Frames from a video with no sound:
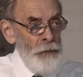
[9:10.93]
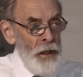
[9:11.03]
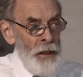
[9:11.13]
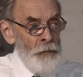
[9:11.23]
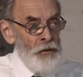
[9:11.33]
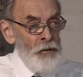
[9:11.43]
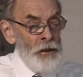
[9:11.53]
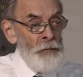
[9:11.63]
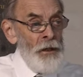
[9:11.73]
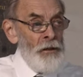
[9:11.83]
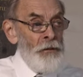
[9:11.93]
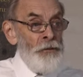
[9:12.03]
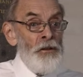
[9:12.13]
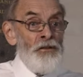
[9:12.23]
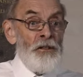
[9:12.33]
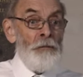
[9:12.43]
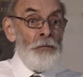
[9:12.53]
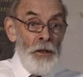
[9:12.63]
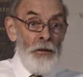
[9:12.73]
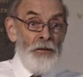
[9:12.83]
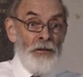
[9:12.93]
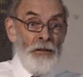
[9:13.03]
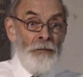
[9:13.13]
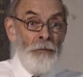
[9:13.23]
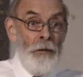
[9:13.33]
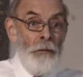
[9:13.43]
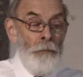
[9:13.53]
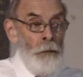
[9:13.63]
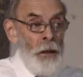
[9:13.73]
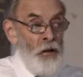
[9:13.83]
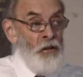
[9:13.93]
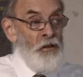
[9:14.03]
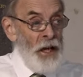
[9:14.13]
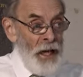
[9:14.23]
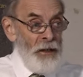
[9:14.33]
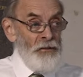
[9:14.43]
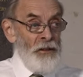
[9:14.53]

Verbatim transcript: I'm talking about the virgin birth. That